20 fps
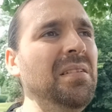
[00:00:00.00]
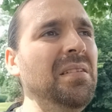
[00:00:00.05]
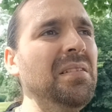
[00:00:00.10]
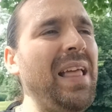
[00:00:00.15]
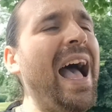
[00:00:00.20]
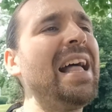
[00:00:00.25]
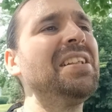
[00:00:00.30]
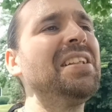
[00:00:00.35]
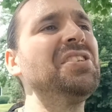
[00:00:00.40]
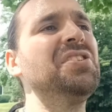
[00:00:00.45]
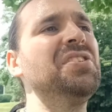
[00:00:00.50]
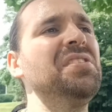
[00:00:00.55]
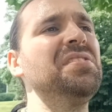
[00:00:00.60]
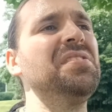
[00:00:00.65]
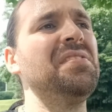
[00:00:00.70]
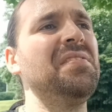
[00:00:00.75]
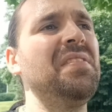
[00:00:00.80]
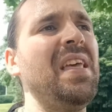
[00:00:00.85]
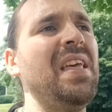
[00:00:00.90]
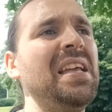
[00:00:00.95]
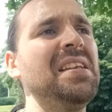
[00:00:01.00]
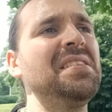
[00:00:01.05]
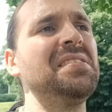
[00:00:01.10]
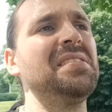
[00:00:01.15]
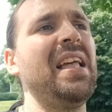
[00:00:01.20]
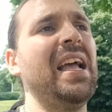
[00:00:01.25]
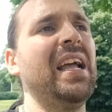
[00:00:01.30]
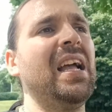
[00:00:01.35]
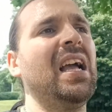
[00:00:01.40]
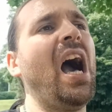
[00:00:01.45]
That's just things
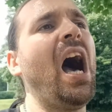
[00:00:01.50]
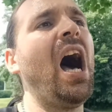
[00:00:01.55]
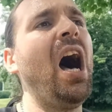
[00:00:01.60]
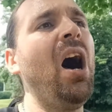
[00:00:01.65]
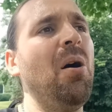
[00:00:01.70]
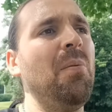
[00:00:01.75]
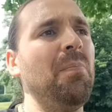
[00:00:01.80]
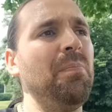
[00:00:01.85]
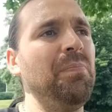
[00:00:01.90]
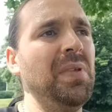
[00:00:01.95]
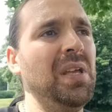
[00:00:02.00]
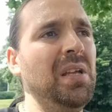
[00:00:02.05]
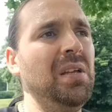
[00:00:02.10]
that come